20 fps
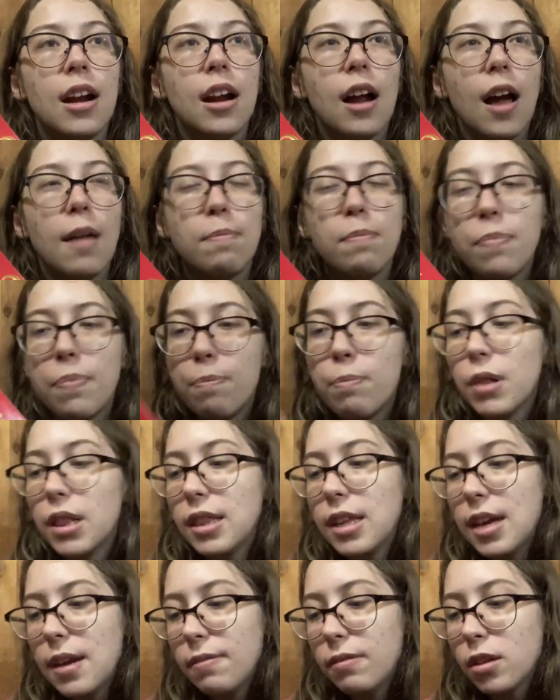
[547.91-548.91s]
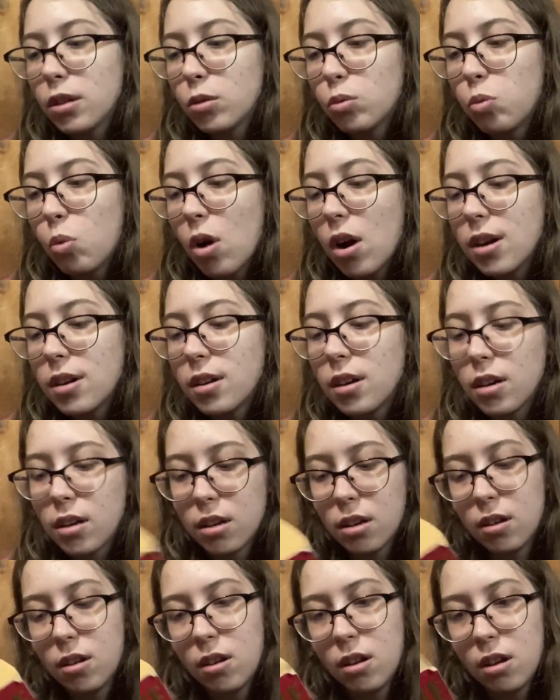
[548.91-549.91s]
I believe this one
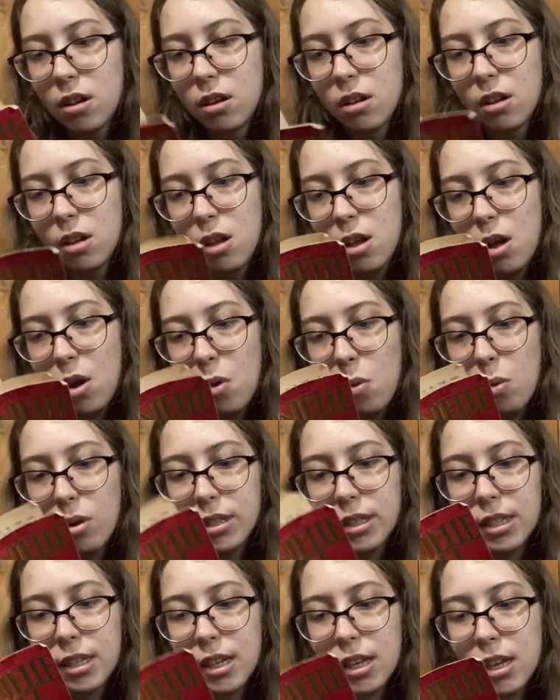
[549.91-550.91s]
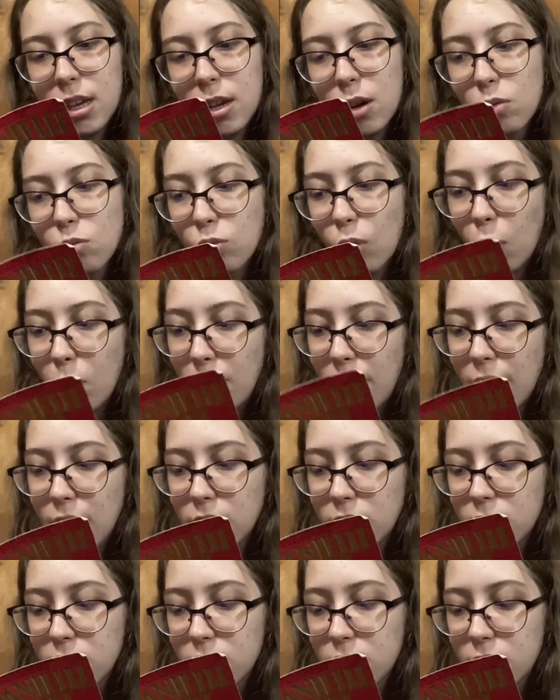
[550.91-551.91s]
was the
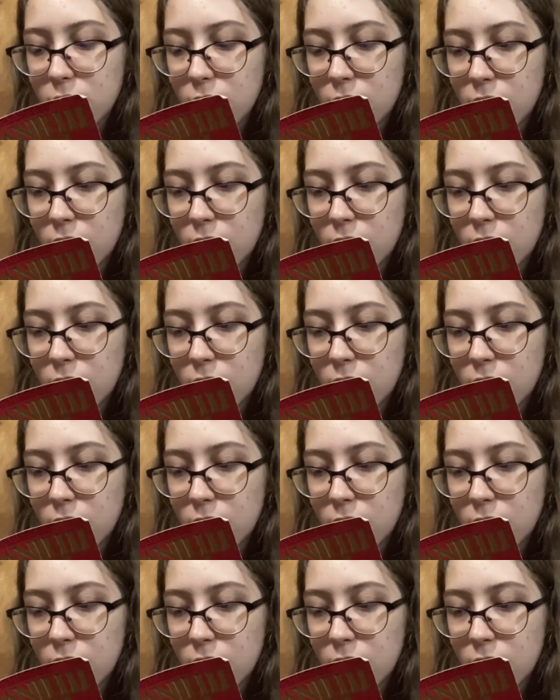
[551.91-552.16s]
romance